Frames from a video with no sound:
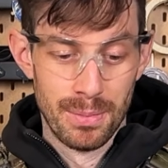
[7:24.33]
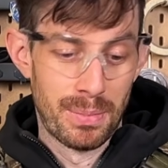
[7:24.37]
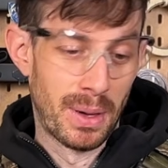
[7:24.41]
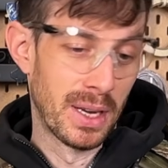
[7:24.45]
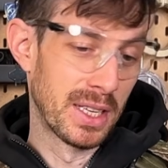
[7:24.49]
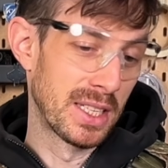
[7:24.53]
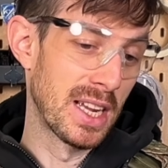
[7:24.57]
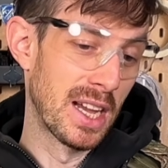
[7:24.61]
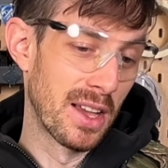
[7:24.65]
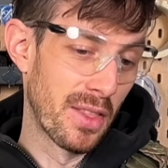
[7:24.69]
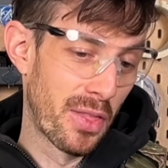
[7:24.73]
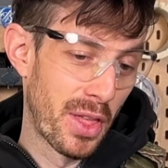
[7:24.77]

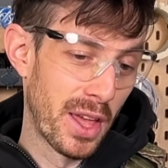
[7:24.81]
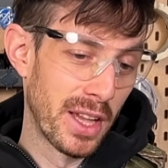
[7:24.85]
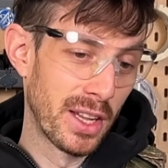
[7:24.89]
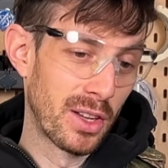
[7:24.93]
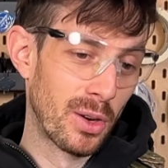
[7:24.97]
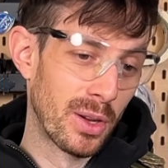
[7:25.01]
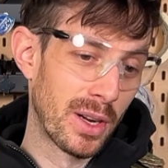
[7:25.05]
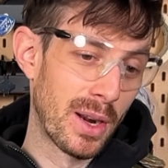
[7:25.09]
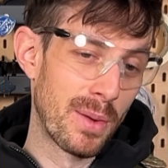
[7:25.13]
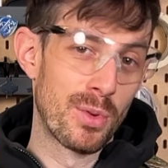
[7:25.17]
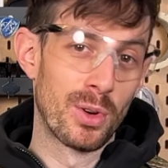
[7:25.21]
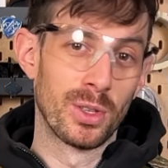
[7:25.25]
But yeah, thank
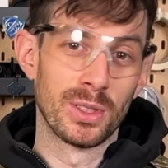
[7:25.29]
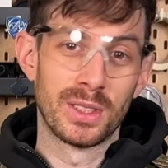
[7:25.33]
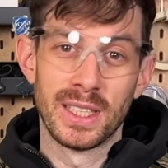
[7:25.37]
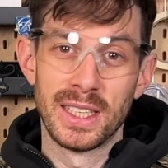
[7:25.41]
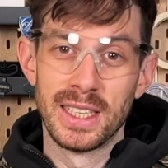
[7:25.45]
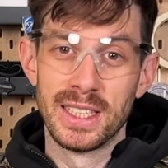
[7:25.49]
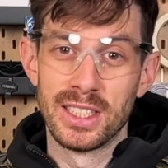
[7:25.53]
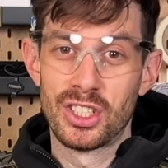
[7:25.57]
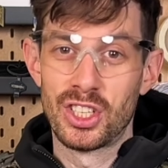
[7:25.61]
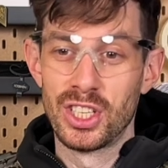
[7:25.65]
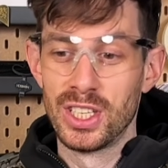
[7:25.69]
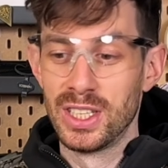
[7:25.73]
God I brought the
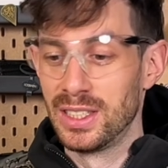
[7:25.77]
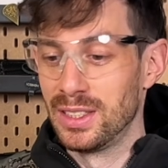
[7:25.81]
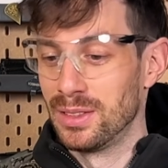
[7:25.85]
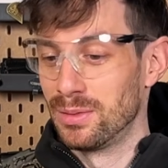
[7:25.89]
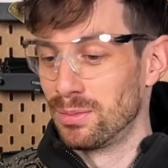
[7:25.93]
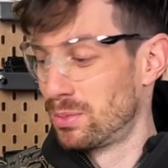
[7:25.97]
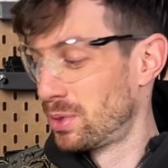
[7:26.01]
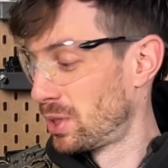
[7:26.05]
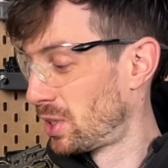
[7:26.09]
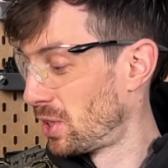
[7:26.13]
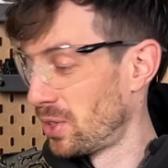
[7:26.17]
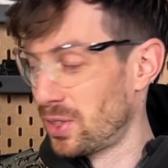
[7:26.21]
AEG
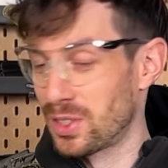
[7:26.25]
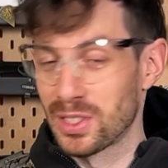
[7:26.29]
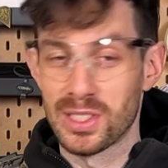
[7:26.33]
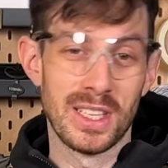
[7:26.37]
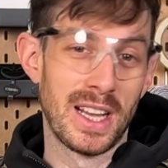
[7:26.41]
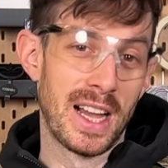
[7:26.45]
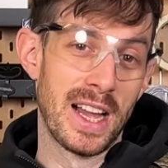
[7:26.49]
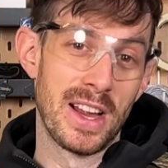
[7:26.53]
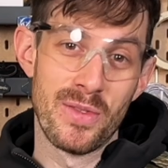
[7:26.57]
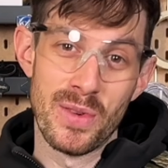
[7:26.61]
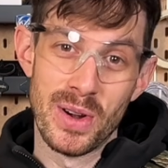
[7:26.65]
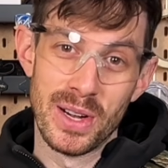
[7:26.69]
because
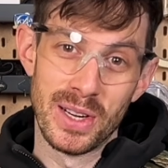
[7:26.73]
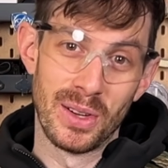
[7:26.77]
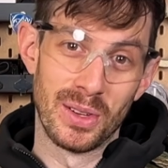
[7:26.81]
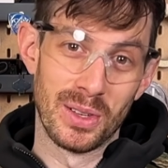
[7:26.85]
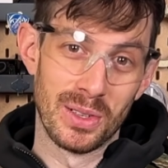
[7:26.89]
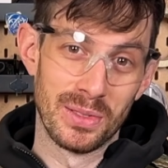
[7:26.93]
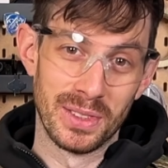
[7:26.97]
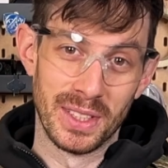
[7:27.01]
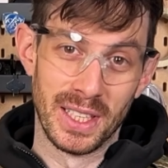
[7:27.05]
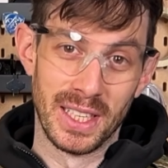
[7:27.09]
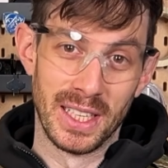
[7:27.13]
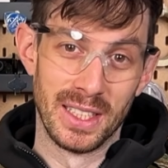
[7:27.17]
I ran
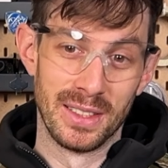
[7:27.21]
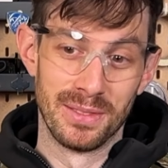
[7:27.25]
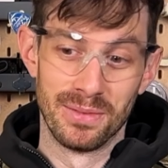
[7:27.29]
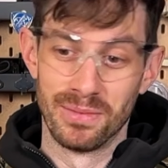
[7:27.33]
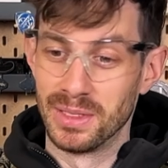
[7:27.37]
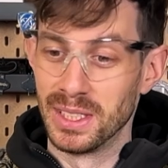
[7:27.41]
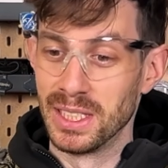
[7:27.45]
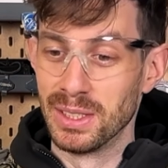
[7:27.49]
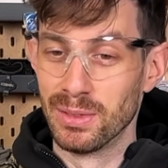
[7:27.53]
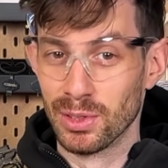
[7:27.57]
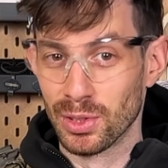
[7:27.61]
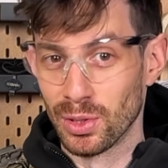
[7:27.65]
out of air,
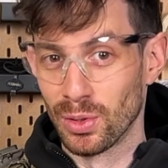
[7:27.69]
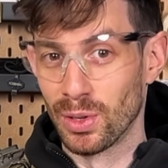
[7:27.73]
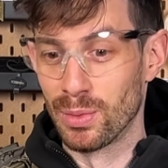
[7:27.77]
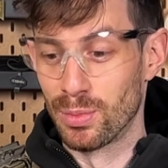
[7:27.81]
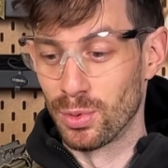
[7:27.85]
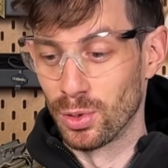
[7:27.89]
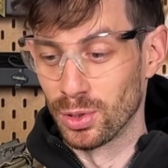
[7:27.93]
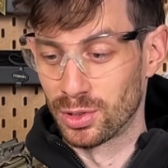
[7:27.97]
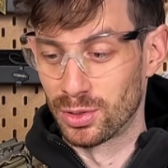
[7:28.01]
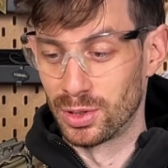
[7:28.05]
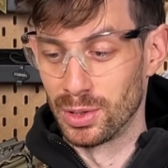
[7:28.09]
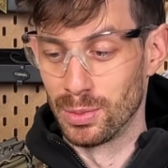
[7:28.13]
even though I
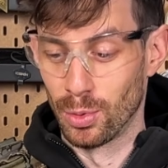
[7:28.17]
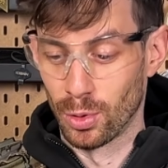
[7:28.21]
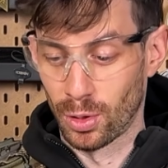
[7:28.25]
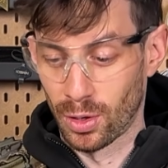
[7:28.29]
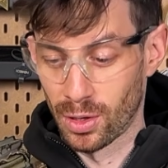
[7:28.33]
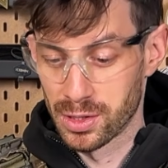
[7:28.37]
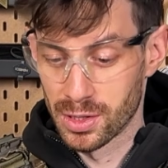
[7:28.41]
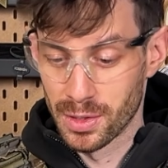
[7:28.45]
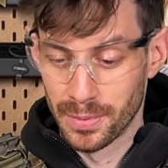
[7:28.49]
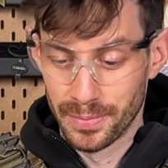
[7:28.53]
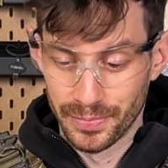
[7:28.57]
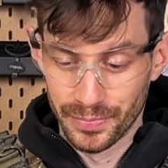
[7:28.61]
brought 3
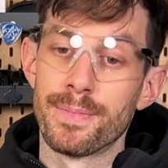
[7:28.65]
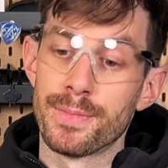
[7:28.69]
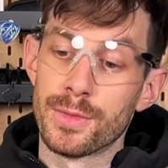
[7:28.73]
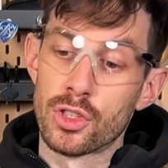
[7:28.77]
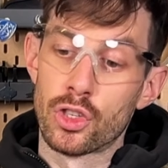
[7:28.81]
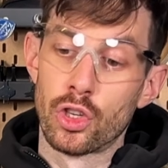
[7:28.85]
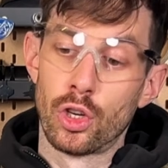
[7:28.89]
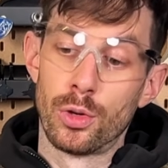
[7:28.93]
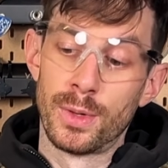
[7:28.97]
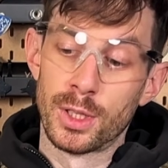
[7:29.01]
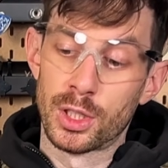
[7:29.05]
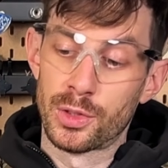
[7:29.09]
bottles.
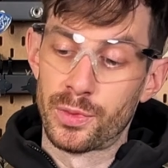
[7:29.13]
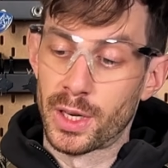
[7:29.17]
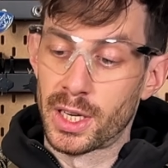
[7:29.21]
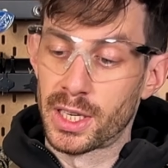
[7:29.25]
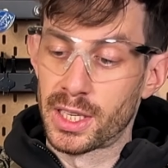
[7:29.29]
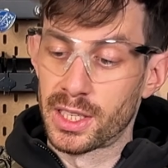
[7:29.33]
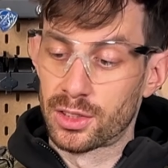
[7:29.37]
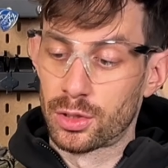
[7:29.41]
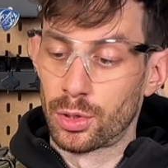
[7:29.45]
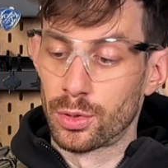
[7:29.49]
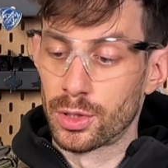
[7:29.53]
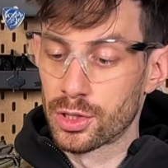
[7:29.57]
So much for the
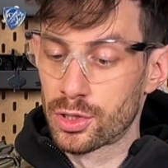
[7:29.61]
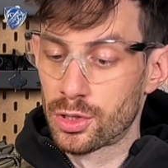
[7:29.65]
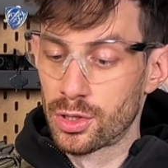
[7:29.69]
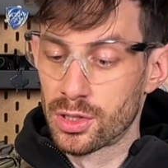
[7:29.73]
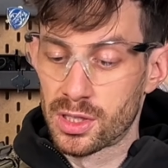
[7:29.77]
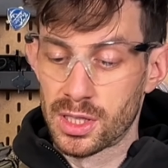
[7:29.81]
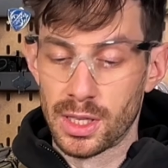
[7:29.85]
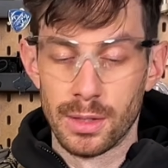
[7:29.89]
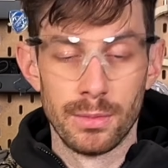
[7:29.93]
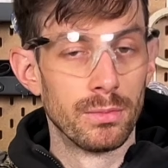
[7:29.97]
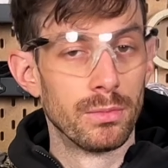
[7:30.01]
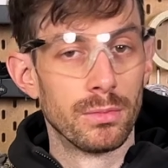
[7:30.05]
Daytona
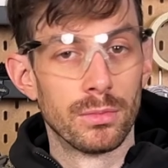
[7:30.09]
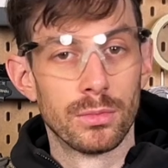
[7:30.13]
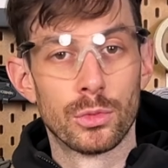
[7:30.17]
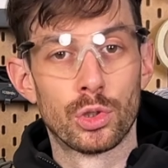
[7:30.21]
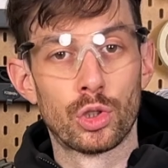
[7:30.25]
system.